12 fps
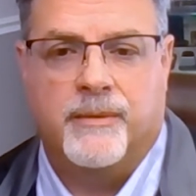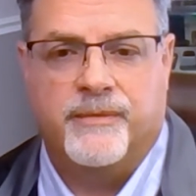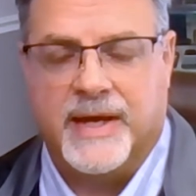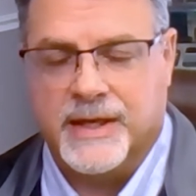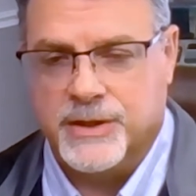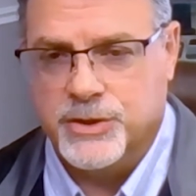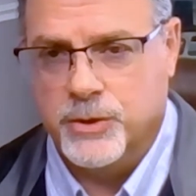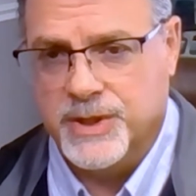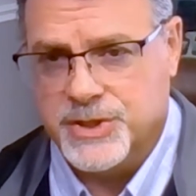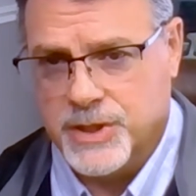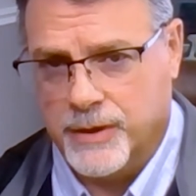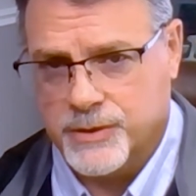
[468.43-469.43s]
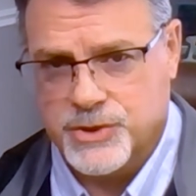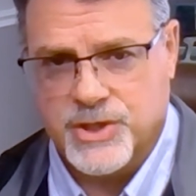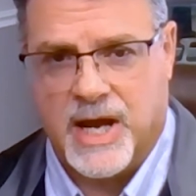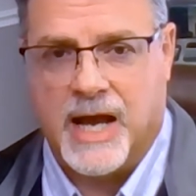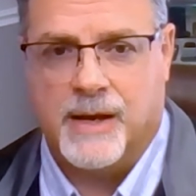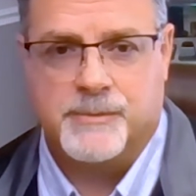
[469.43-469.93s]
They can do each other's
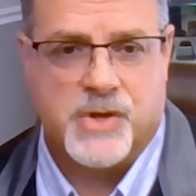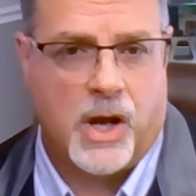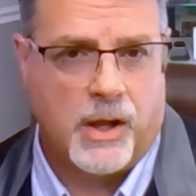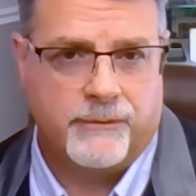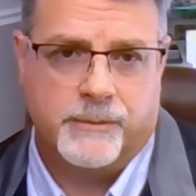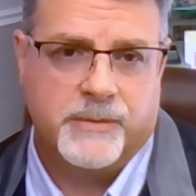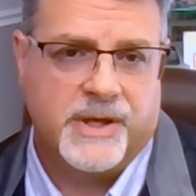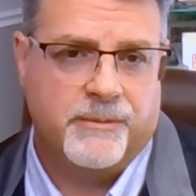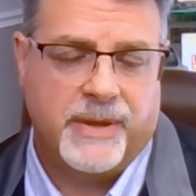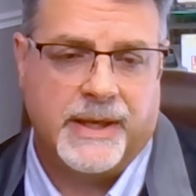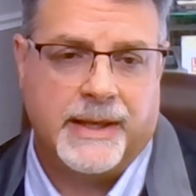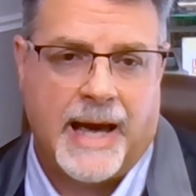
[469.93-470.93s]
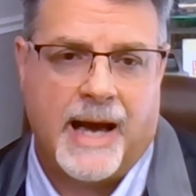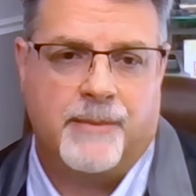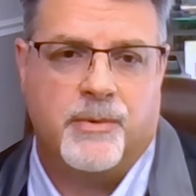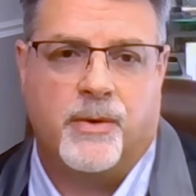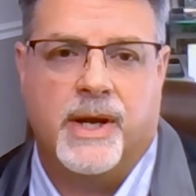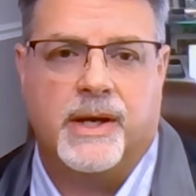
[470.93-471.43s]
jobs. All of them can be an
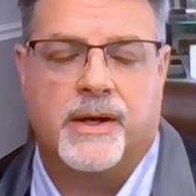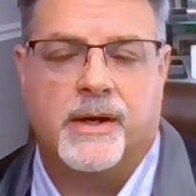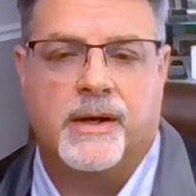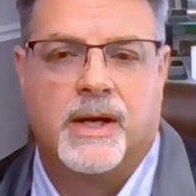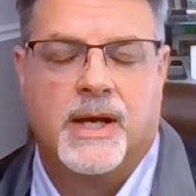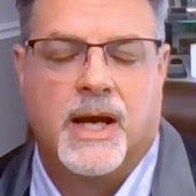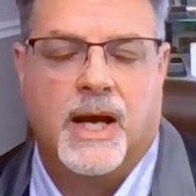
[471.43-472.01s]
operator.